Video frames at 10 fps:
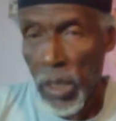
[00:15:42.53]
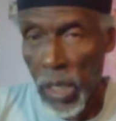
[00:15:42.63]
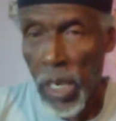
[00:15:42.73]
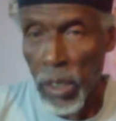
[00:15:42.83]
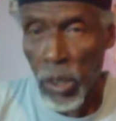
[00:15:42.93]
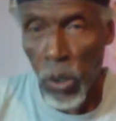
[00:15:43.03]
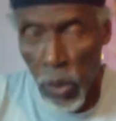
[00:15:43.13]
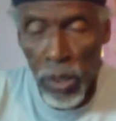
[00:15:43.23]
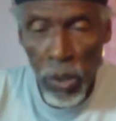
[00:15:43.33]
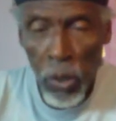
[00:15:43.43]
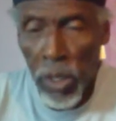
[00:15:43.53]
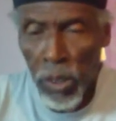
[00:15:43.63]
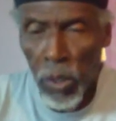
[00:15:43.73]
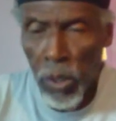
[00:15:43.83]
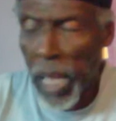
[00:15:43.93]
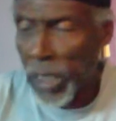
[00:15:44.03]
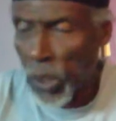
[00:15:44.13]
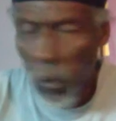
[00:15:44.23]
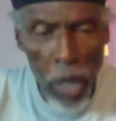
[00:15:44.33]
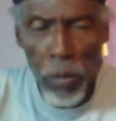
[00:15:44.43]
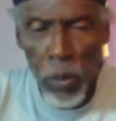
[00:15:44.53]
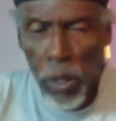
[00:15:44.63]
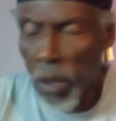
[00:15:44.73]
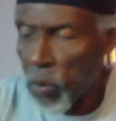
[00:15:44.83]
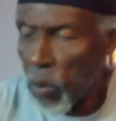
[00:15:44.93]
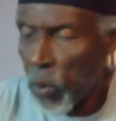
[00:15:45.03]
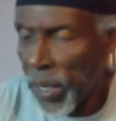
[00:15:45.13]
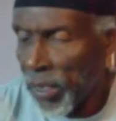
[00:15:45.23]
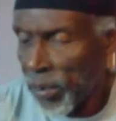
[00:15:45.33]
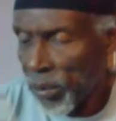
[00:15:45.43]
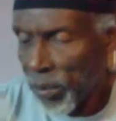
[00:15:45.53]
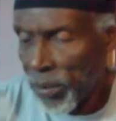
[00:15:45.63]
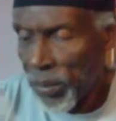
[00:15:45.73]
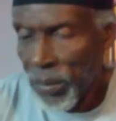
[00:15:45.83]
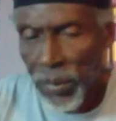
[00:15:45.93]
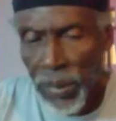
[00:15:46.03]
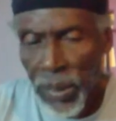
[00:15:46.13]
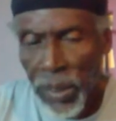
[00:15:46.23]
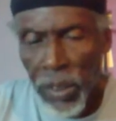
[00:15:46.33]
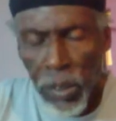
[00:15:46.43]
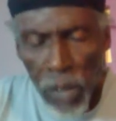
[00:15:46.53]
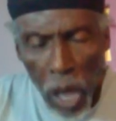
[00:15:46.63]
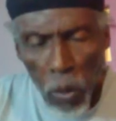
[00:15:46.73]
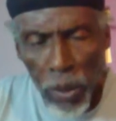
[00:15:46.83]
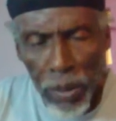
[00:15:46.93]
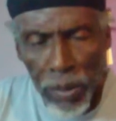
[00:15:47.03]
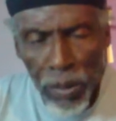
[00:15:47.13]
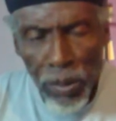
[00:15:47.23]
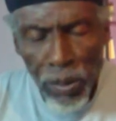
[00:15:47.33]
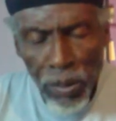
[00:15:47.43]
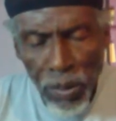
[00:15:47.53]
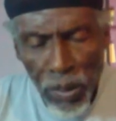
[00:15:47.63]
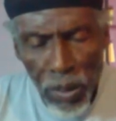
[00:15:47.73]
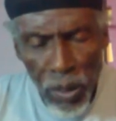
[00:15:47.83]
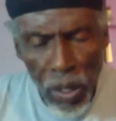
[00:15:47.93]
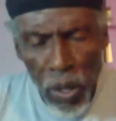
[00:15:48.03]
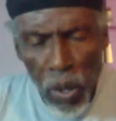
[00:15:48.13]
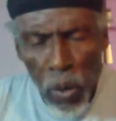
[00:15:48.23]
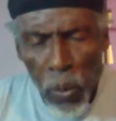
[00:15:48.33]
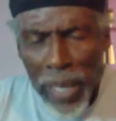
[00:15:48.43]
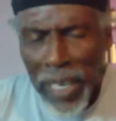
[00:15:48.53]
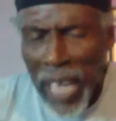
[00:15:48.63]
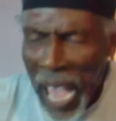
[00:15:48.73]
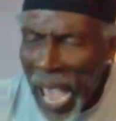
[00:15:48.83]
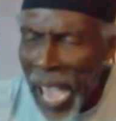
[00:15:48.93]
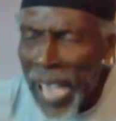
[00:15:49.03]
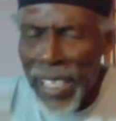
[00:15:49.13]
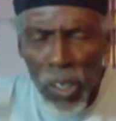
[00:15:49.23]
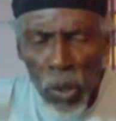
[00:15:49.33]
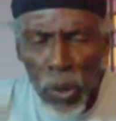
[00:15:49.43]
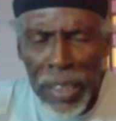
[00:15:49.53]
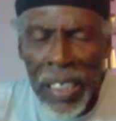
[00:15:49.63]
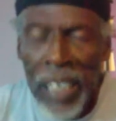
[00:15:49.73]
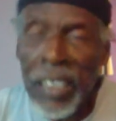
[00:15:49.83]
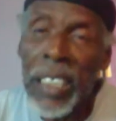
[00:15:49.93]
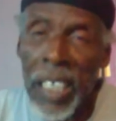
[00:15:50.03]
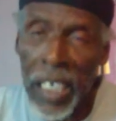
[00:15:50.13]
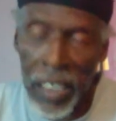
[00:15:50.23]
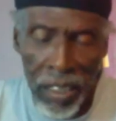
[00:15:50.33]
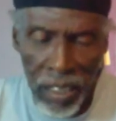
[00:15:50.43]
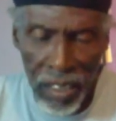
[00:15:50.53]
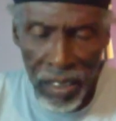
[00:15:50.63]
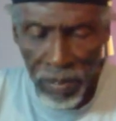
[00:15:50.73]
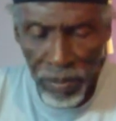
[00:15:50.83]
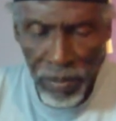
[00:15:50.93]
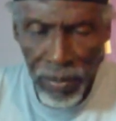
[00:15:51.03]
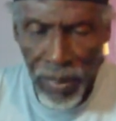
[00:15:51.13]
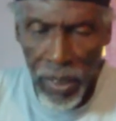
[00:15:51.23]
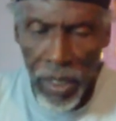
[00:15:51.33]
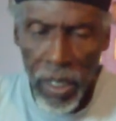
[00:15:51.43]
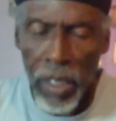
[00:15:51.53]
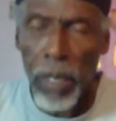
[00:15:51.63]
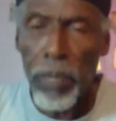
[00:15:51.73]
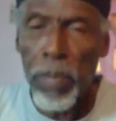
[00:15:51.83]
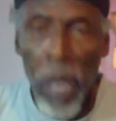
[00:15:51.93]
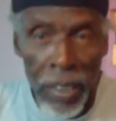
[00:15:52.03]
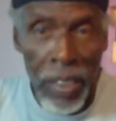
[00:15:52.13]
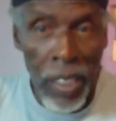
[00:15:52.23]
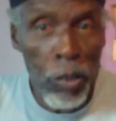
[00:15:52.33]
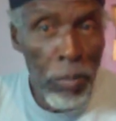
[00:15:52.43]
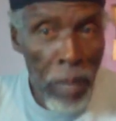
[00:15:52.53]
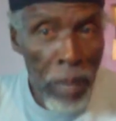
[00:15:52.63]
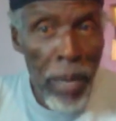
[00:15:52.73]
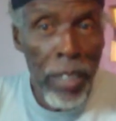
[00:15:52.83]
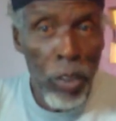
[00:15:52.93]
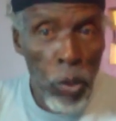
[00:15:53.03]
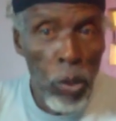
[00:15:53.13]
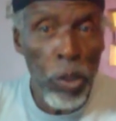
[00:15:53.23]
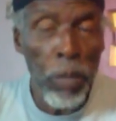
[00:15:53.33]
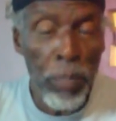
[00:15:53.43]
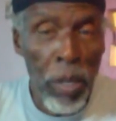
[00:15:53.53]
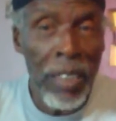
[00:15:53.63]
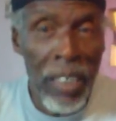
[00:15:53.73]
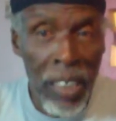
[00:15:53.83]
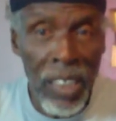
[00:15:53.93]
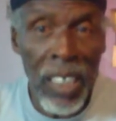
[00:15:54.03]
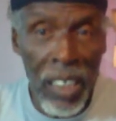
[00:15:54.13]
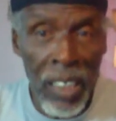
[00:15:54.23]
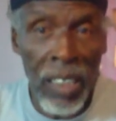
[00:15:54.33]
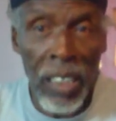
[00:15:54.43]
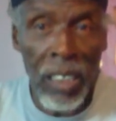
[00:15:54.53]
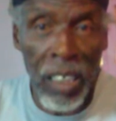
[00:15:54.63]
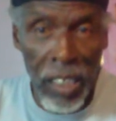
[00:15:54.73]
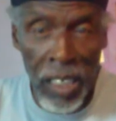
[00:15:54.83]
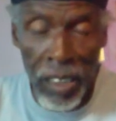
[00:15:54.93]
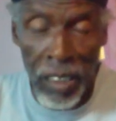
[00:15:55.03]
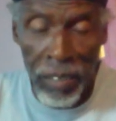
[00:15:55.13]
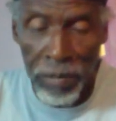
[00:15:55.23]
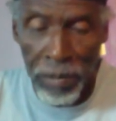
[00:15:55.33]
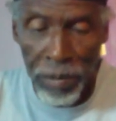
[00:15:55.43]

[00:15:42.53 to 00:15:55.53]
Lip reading: Yeah, so that's one. We got through it. Now, when I use 66 to plus 6, remember I told you to plus 66 to 6.